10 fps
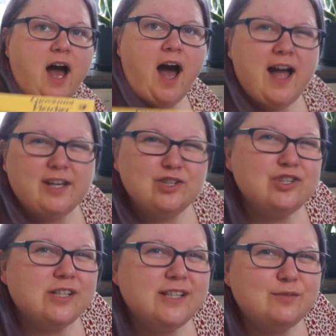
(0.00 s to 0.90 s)
I
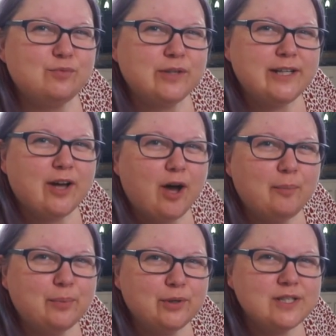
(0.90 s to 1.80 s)
usually read her
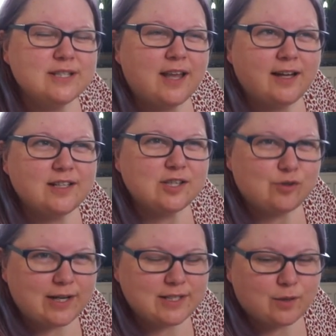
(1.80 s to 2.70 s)
books like
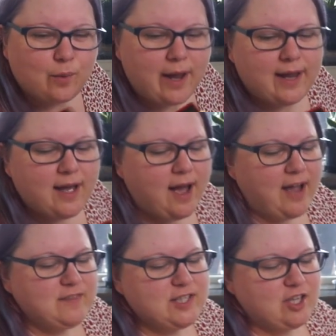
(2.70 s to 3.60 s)
straight away.
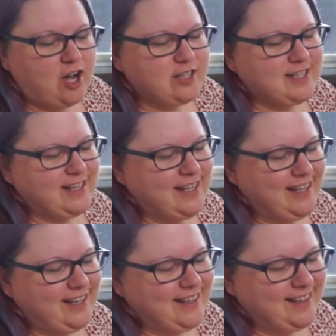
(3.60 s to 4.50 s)
I've started
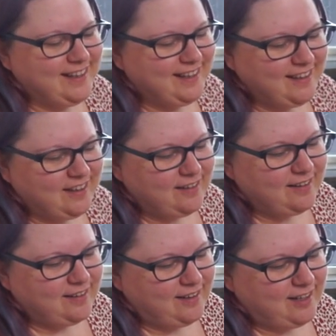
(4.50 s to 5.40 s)
it.
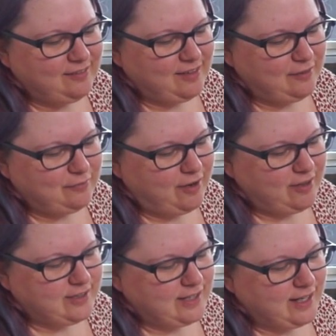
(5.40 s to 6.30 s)
How, how
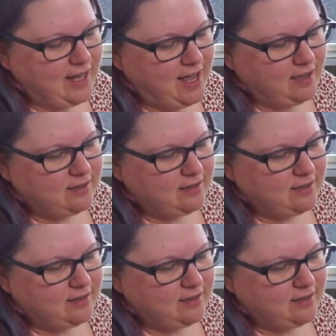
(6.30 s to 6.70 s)
far did I get?